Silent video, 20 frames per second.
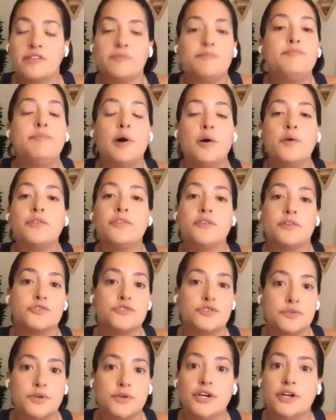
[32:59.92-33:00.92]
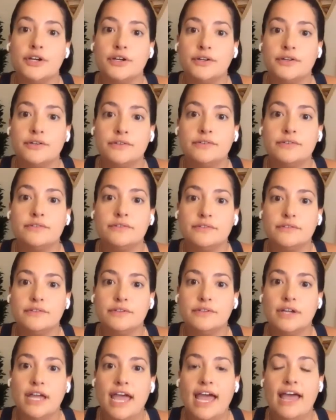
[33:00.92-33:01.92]
both are true. Yeah.
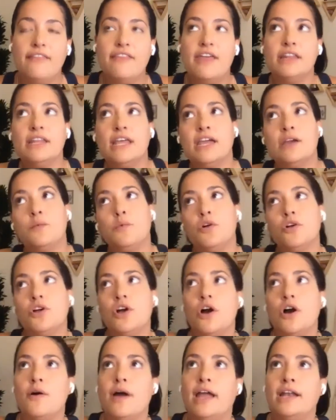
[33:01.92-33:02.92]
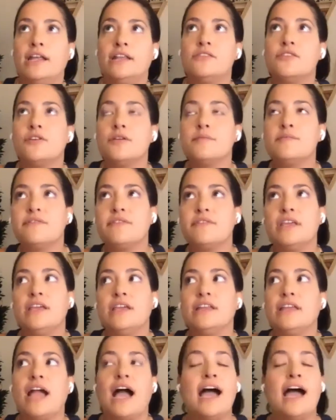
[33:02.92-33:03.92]
And then like we'll go, and in terms of the
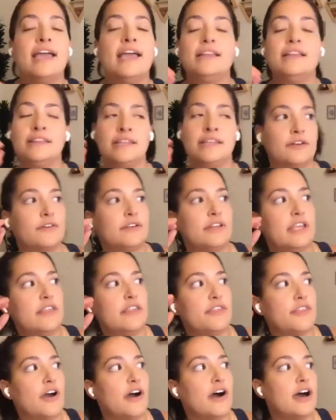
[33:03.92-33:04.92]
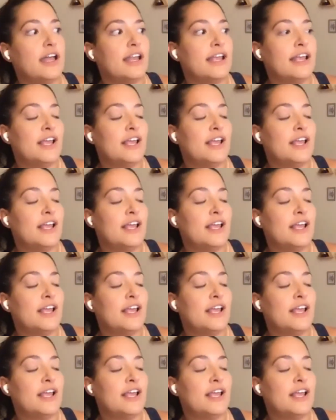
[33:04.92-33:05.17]
healing, I literally thought,